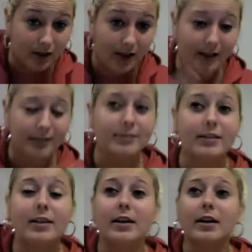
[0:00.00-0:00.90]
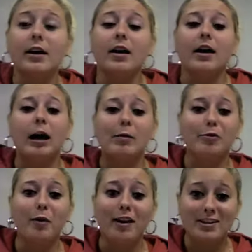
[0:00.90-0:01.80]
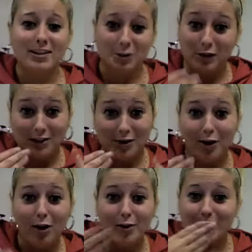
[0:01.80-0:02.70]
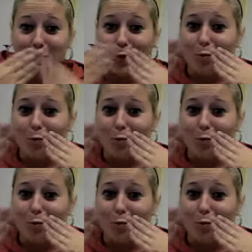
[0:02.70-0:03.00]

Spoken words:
guys. If you're watching this, you guys are all awesome.